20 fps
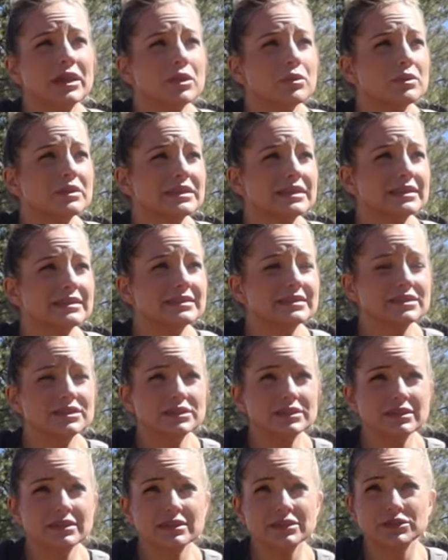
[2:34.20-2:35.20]
With the
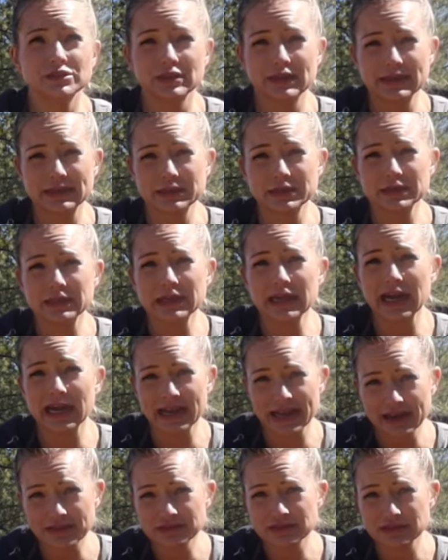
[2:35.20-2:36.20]
addition of the trailer, I
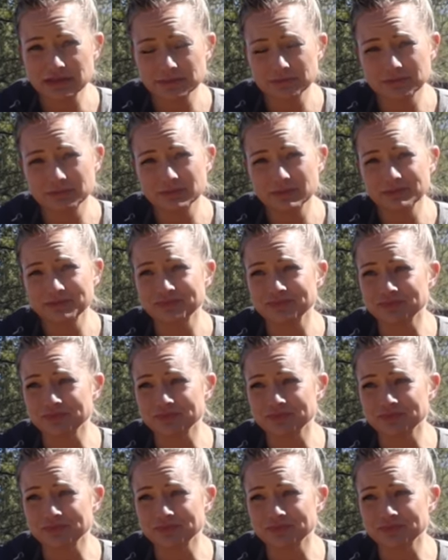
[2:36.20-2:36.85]
have some